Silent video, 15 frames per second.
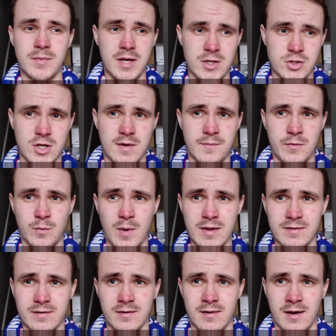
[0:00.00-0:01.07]
me and James
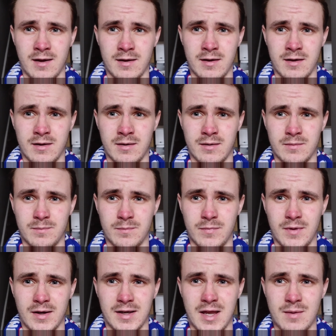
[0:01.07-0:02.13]
went to
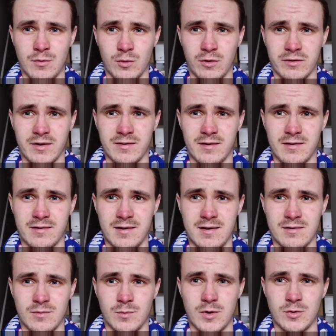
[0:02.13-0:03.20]
that game towards the end of the season,